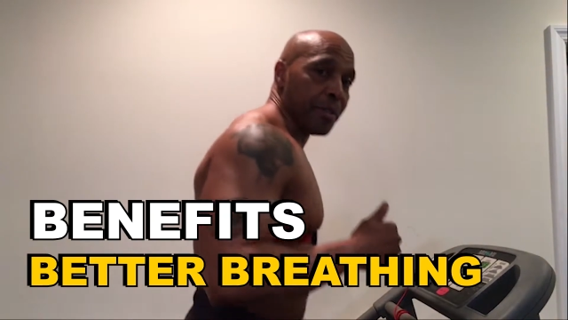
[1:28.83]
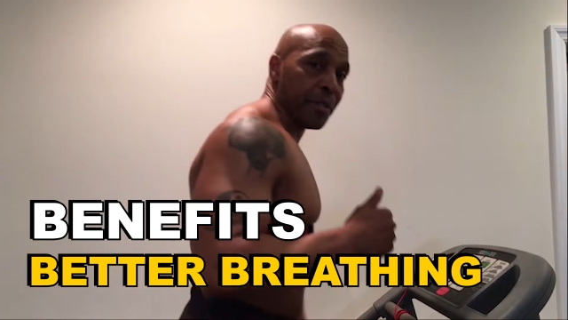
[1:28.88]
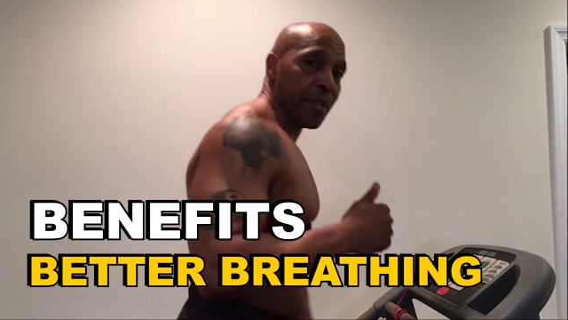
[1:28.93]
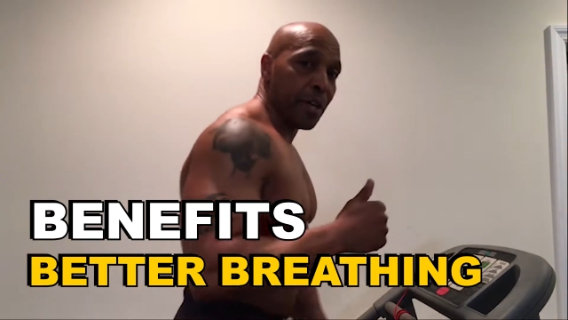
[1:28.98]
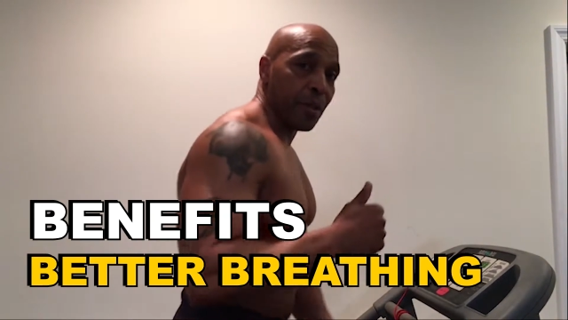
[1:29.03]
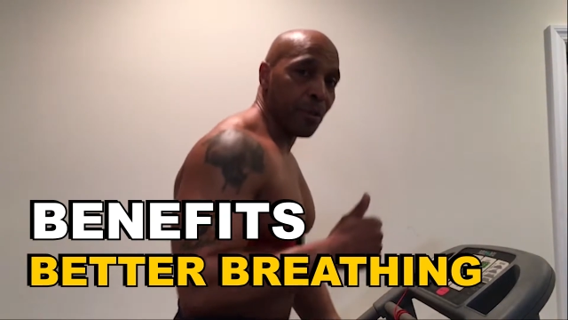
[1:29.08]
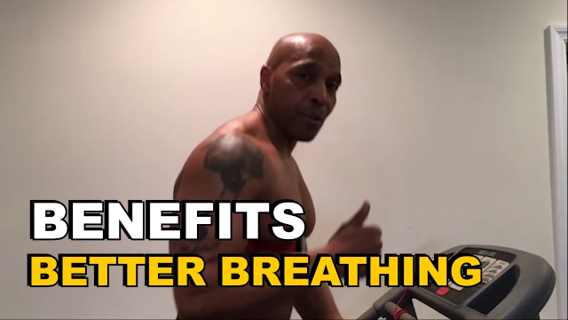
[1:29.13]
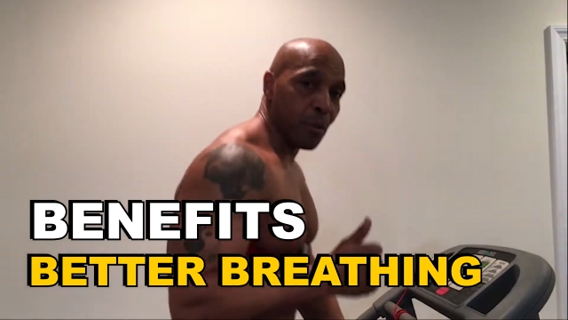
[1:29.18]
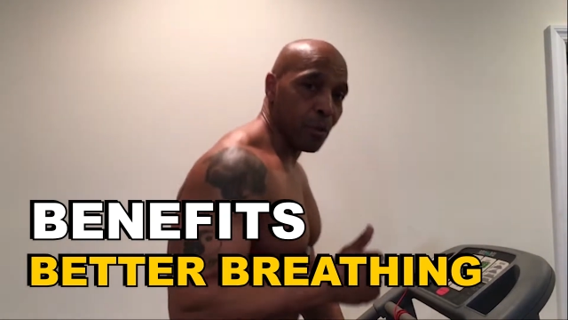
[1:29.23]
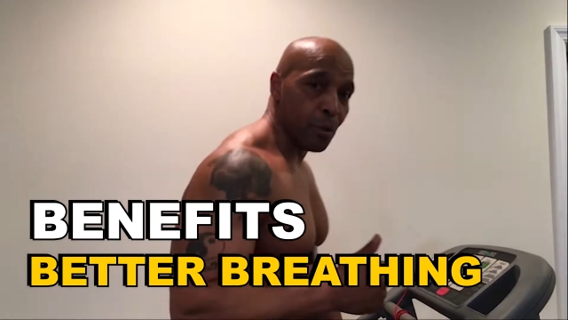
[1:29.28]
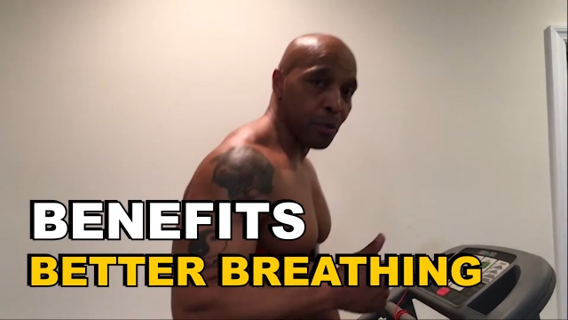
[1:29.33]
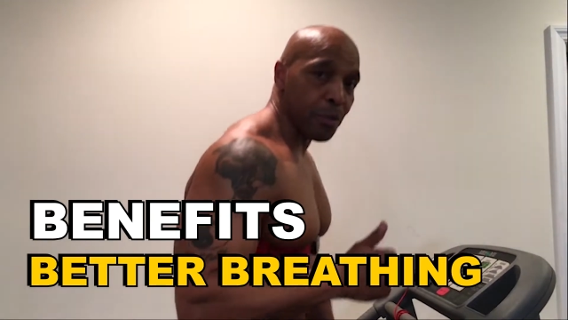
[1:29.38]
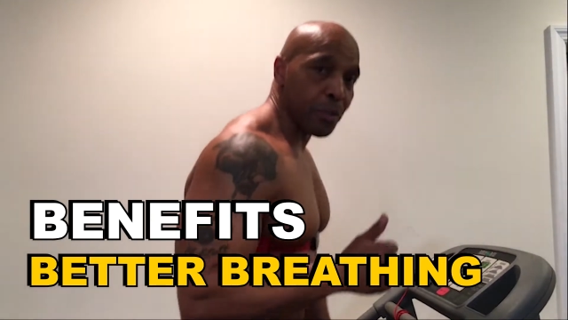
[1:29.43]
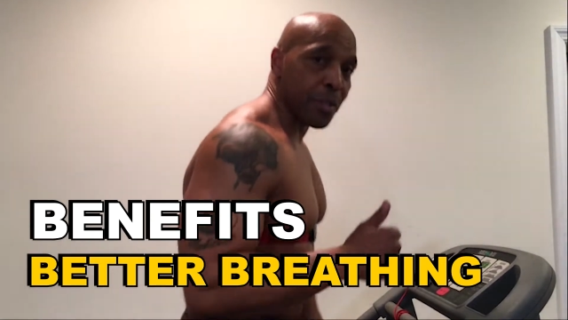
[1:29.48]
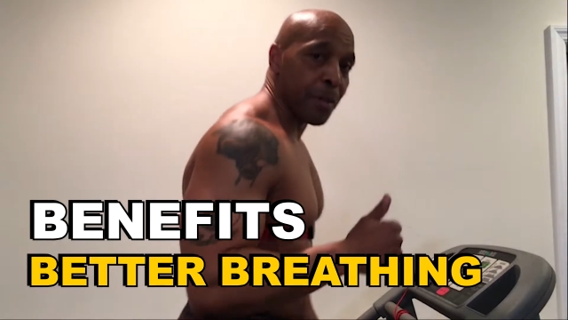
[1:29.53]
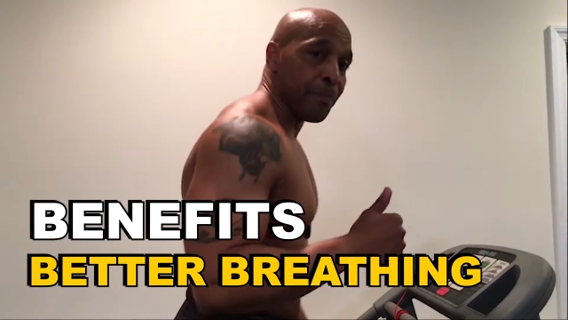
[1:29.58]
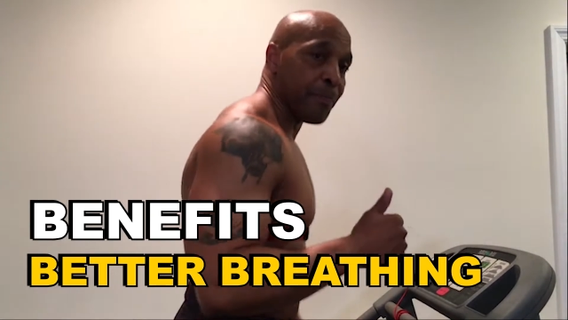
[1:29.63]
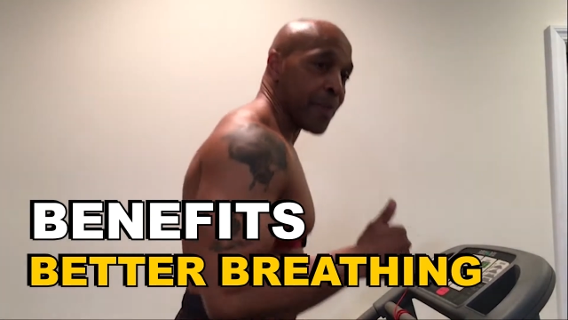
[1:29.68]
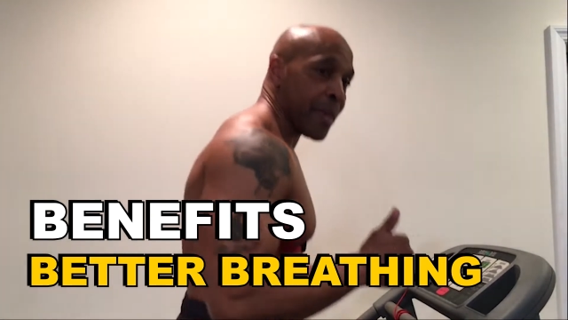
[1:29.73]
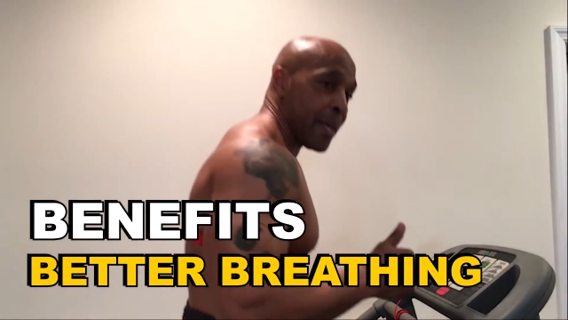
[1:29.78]

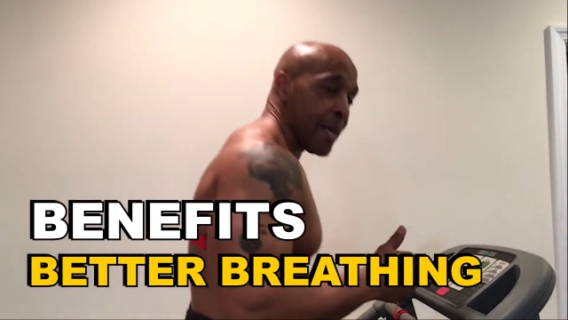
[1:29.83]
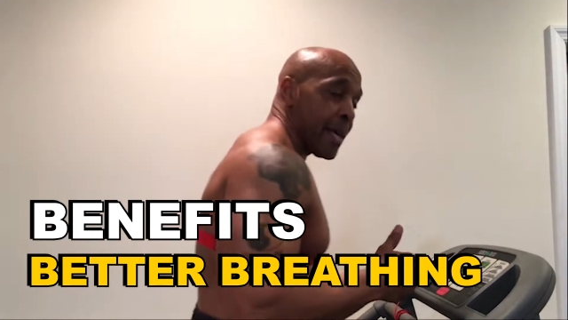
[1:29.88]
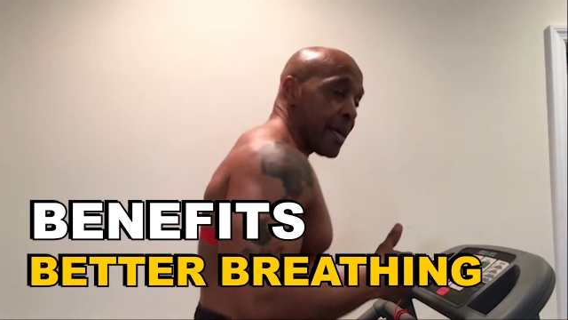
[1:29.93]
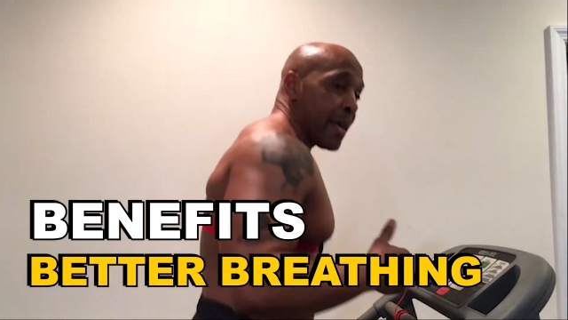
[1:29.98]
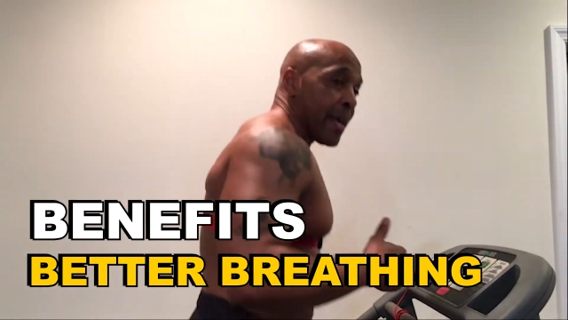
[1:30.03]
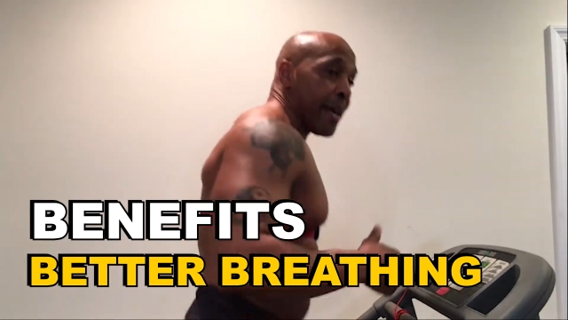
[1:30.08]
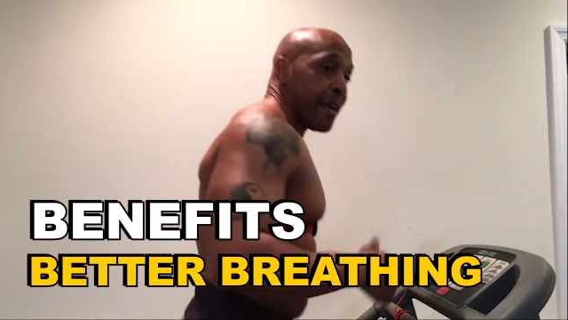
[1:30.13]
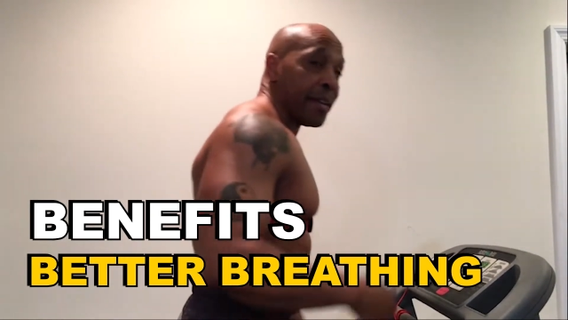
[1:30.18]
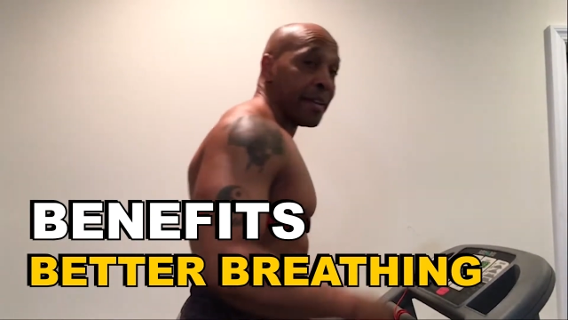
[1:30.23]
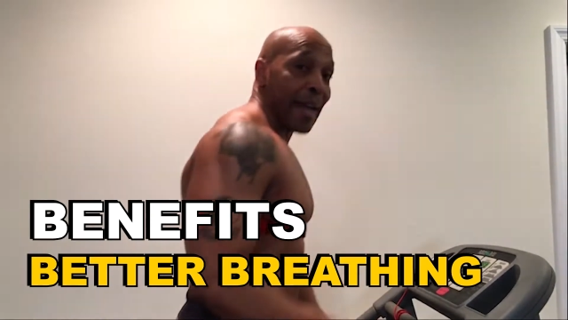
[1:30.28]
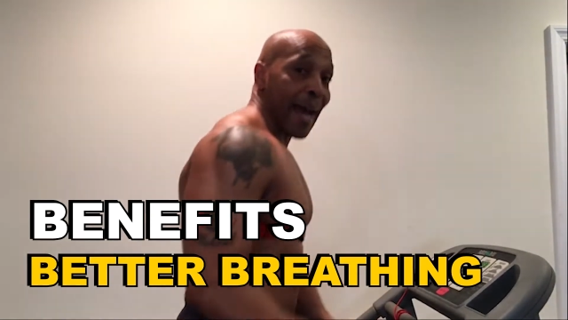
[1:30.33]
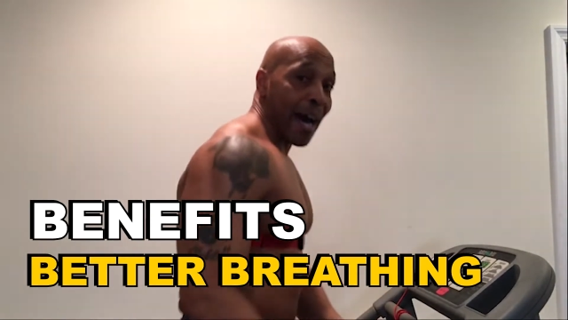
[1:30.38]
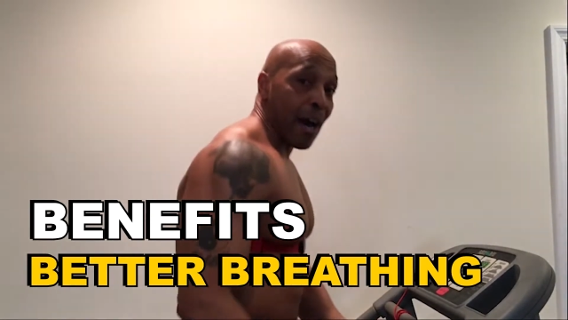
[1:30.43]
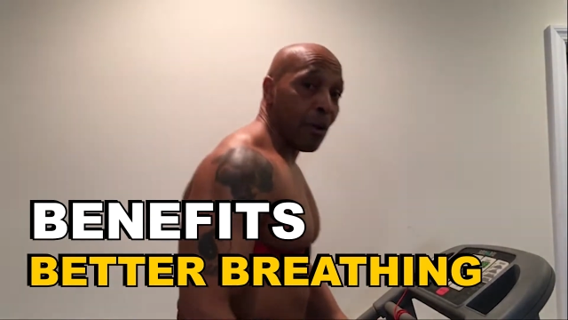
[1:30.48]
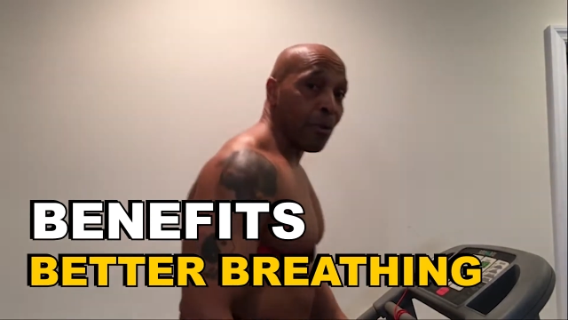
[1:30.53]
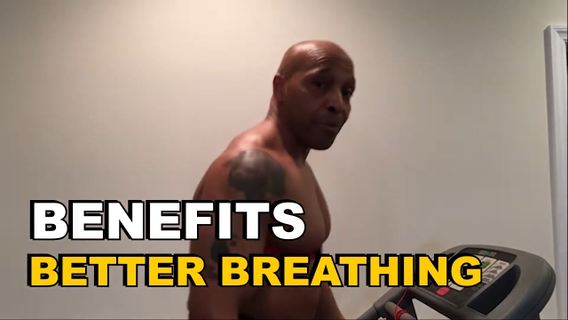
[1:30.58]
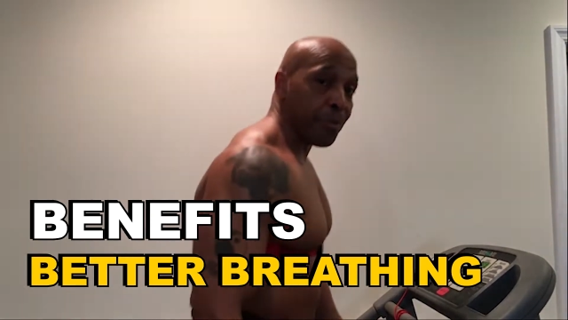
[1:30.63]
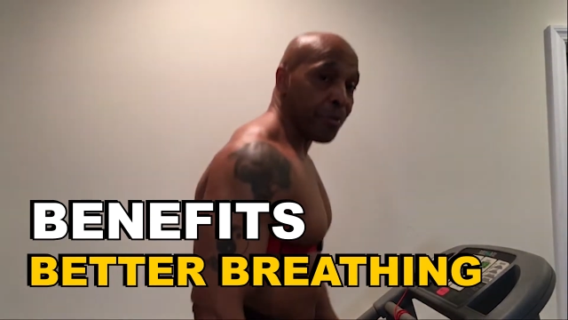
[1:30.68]
nose and out